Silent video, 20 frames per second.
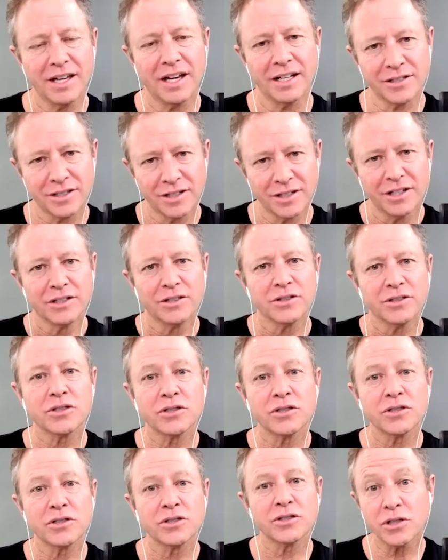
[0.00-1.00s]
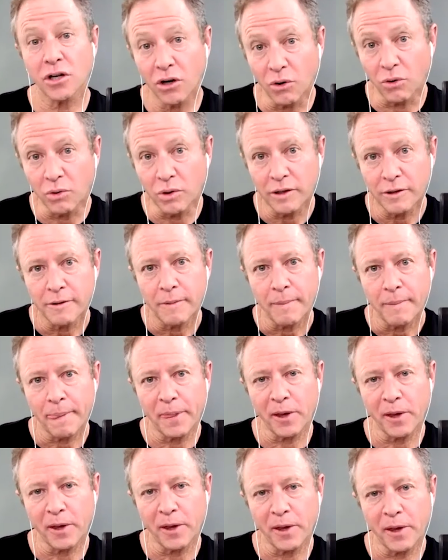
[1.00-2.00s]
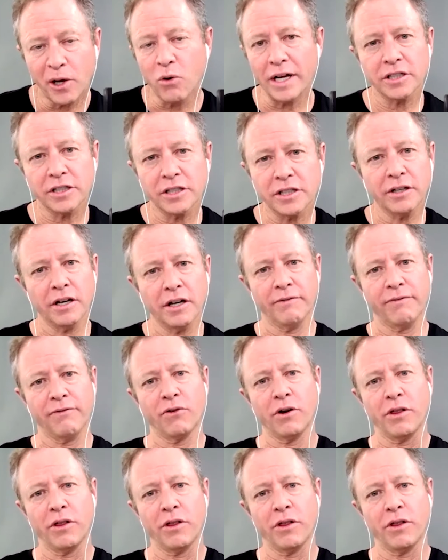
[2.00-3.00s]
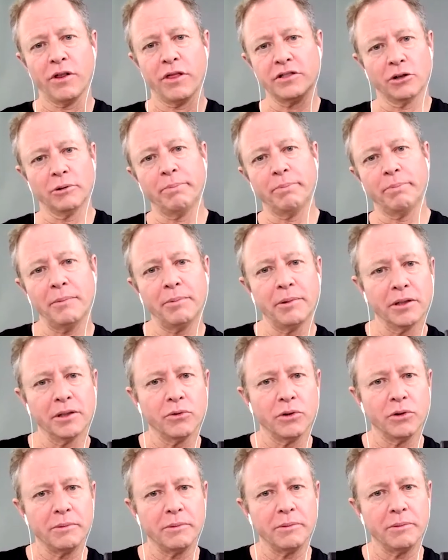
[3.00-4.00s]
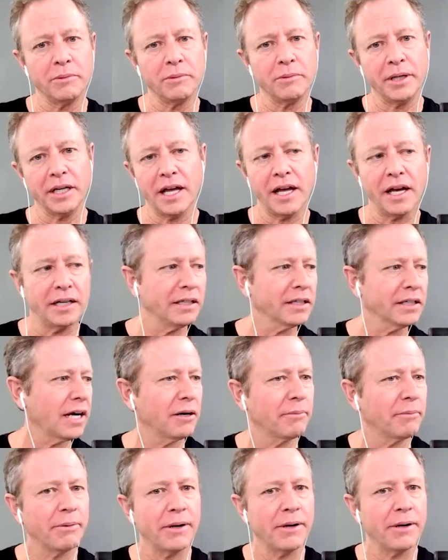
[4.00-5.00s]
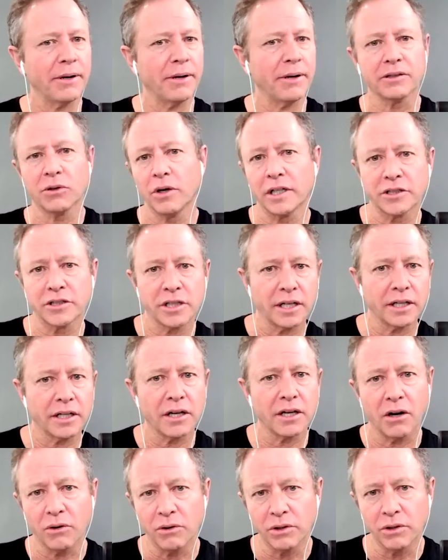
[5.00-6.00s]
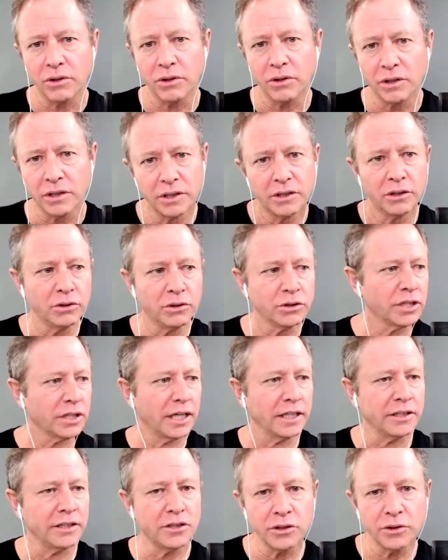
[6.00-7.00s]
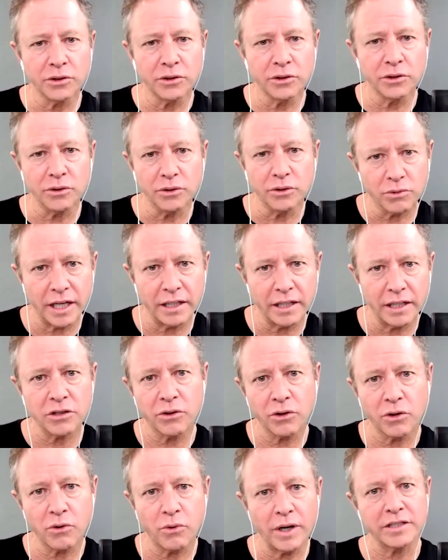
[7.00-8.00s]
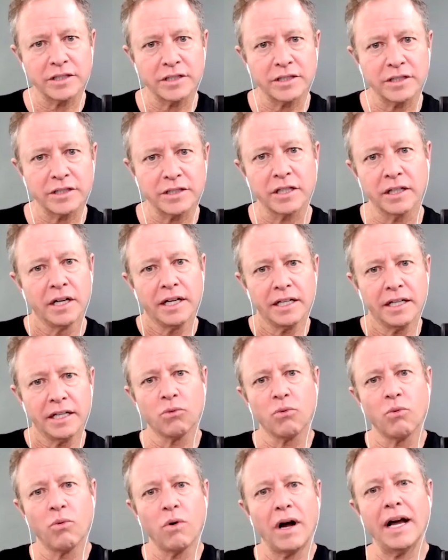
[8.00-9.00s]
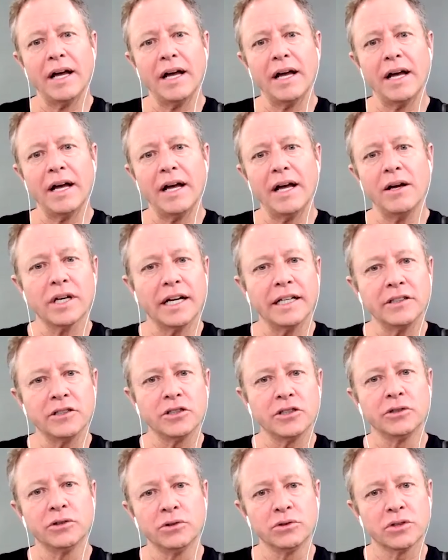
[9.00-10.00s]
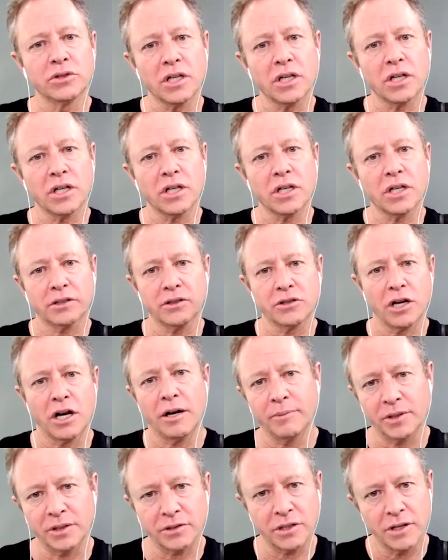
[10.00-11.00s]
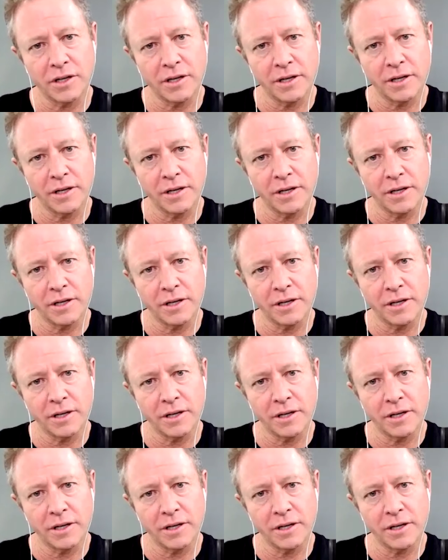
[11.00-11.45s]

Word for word: Yes. So the question for the general public would be, hey, I need a chiropractor. Where should I go? Who should I choose? Right. So the question is, why would I choose Doctor Chalmers?